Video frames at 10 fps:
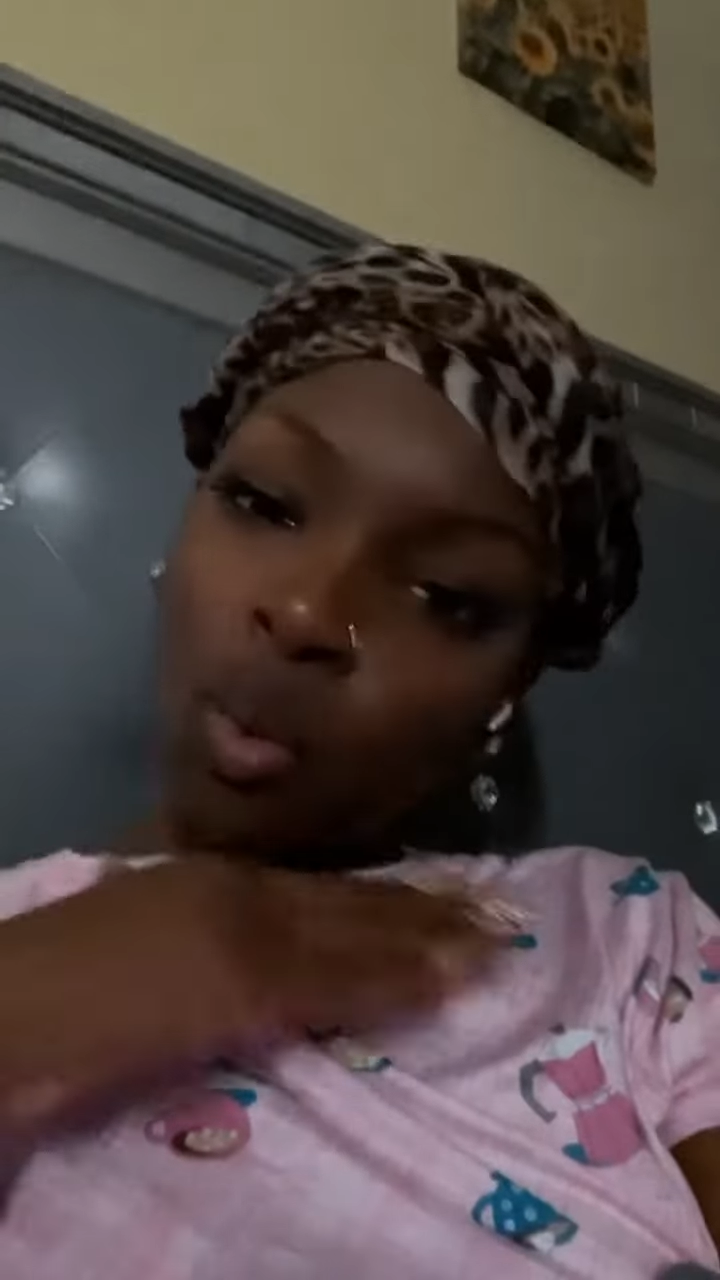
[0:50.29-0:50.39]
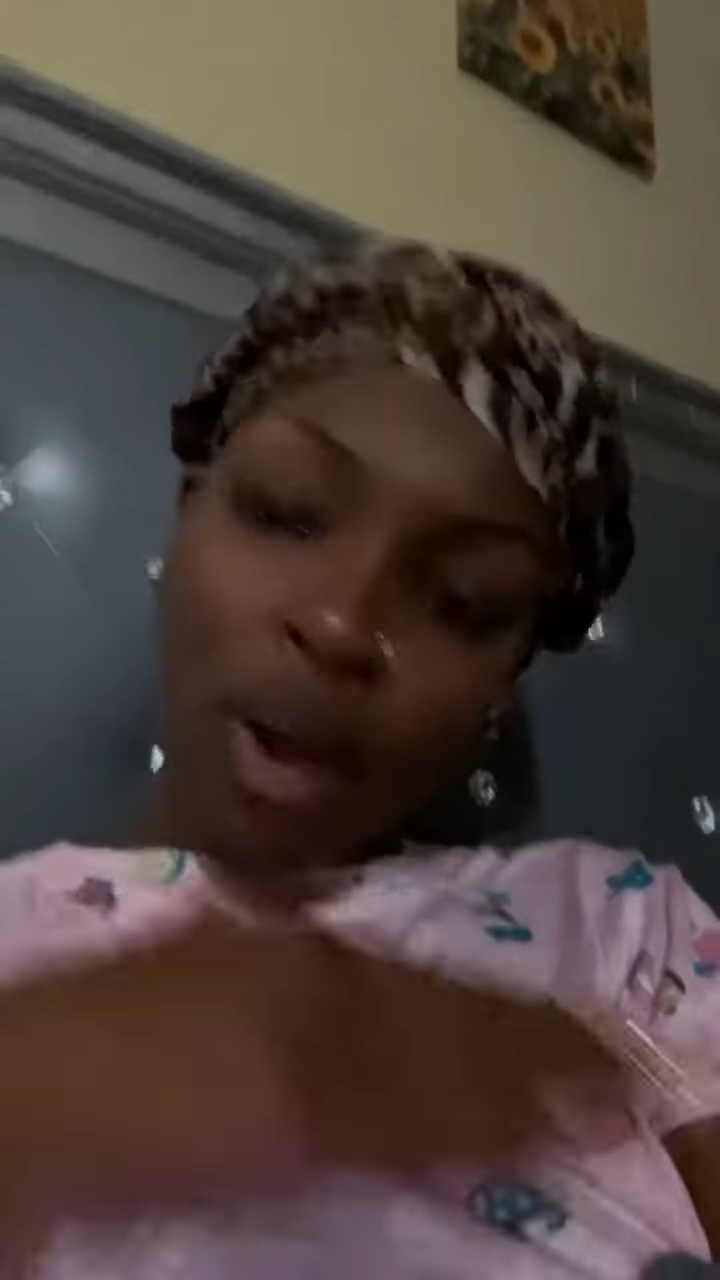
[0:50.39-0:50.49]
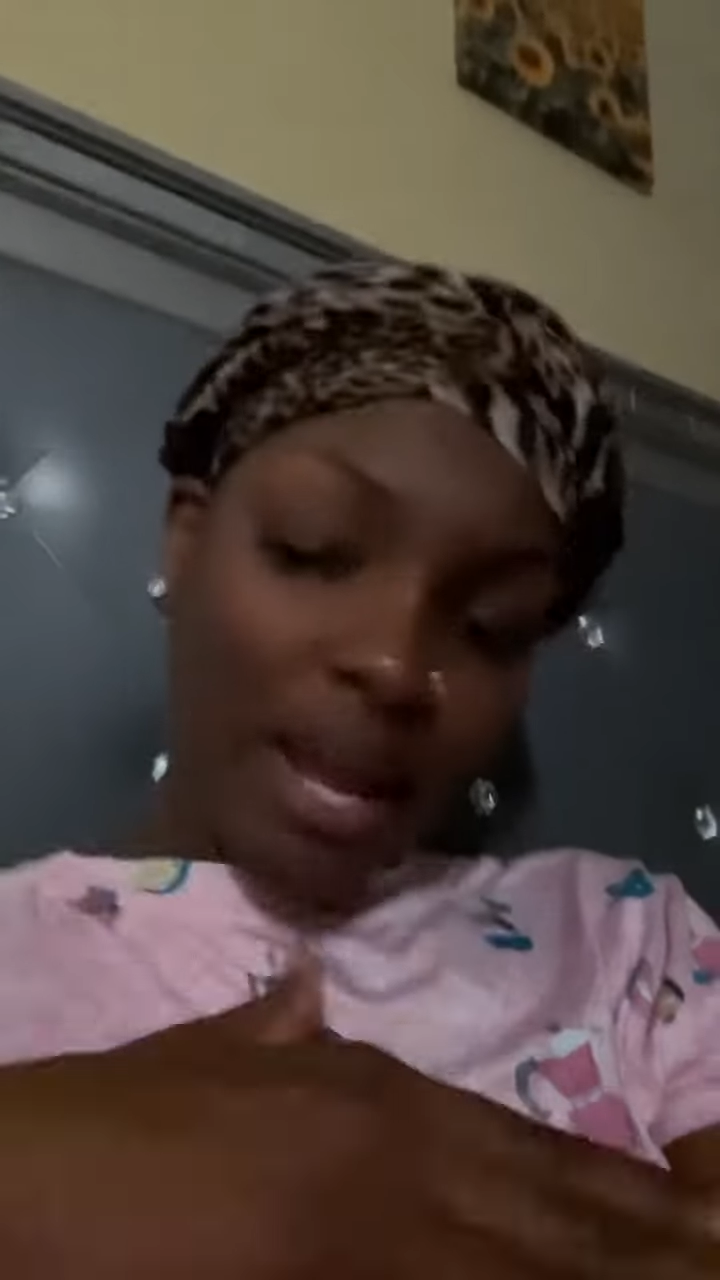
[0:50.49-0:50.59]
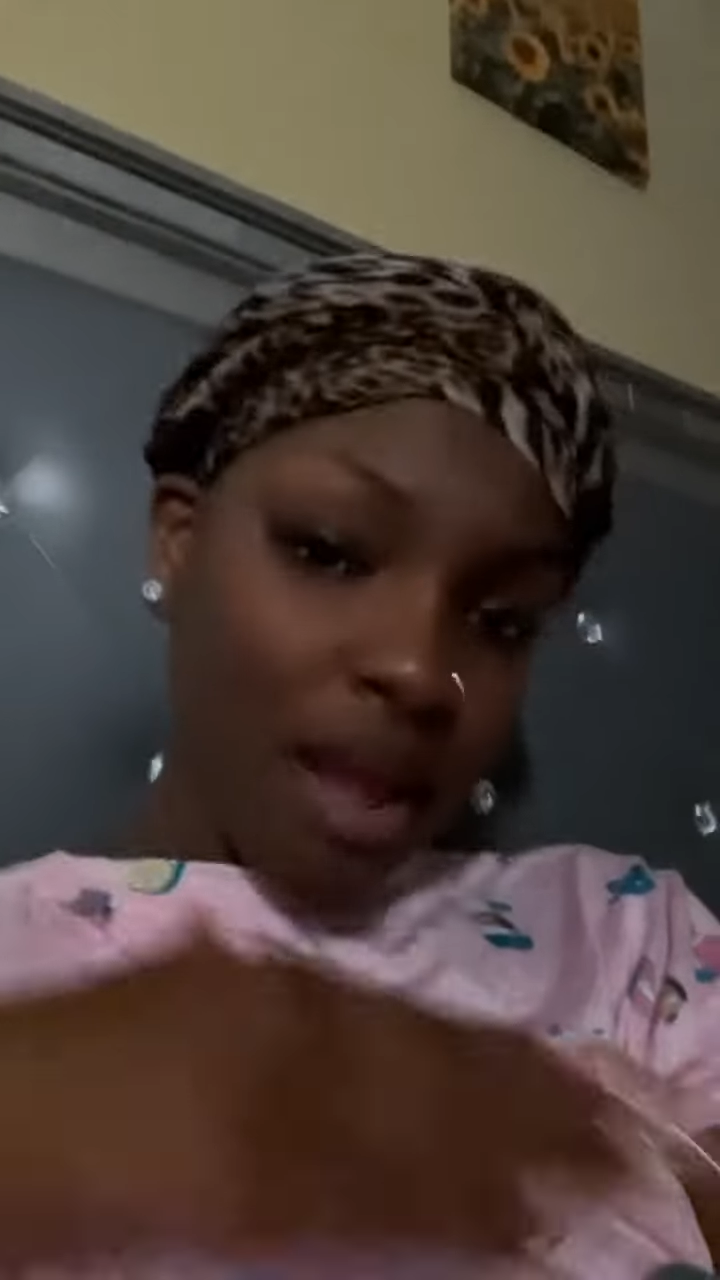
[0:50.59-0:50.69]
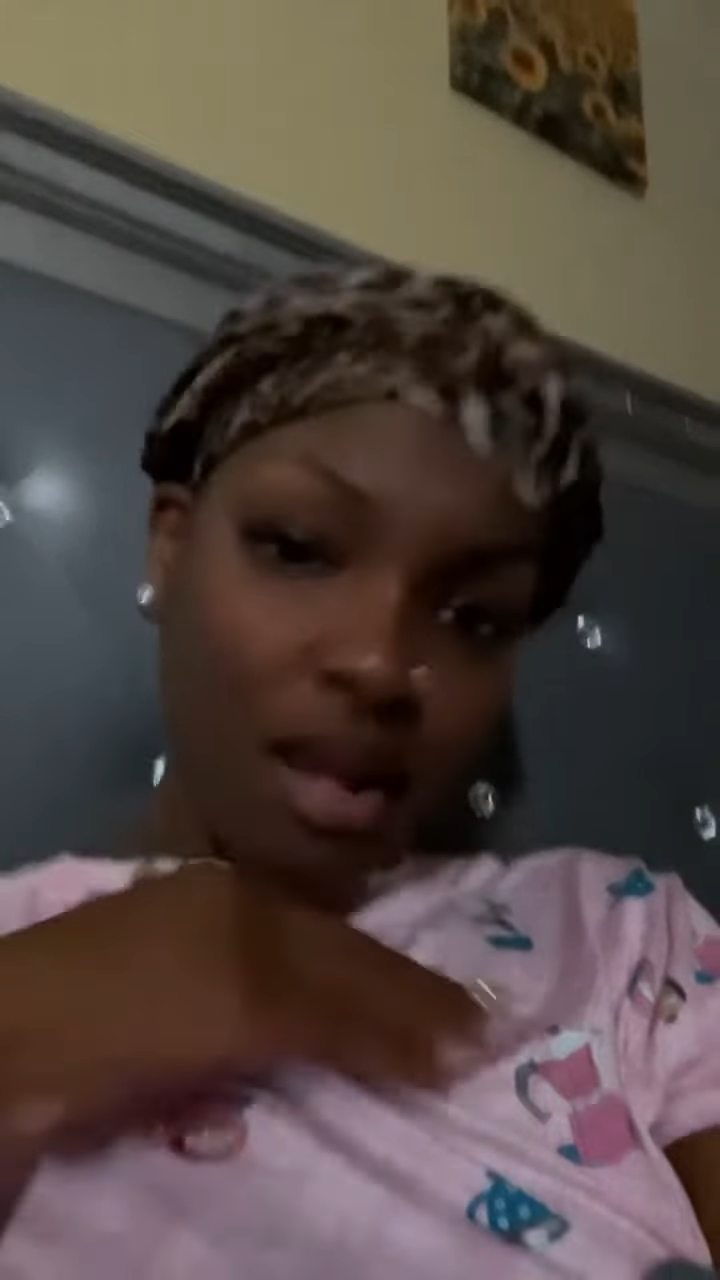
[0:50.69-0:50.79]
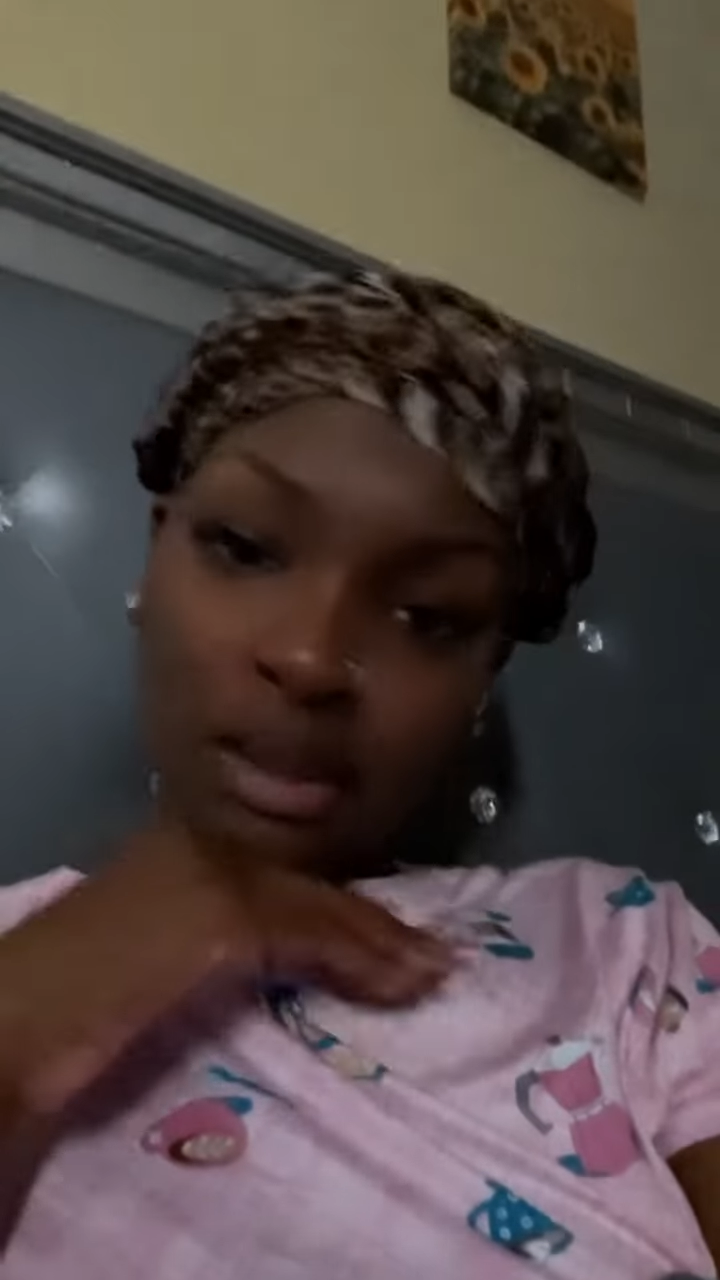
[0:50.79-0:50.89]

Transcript: the way.